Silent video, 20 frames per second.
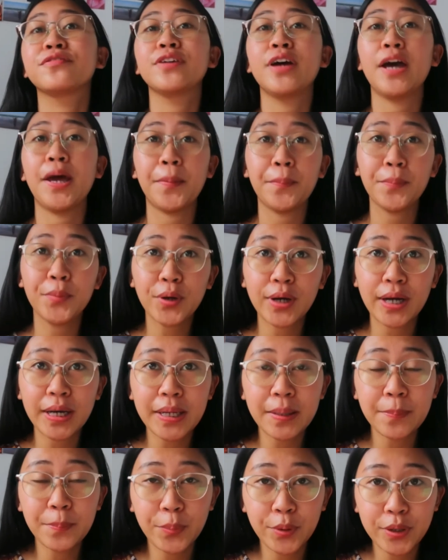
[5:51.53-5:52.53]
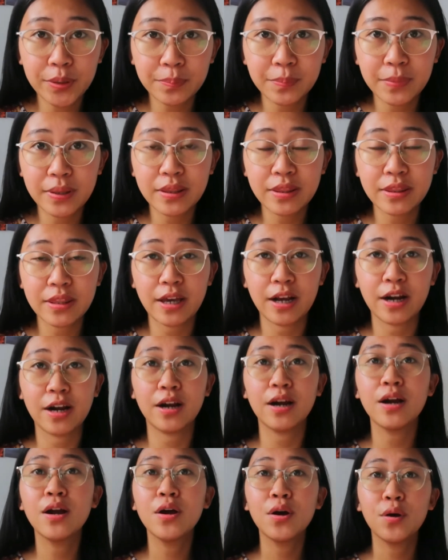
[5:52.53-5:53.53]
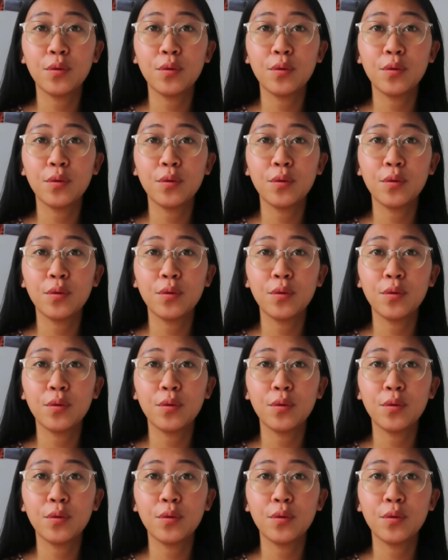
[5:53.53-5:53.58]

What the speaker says: and book an appointment there.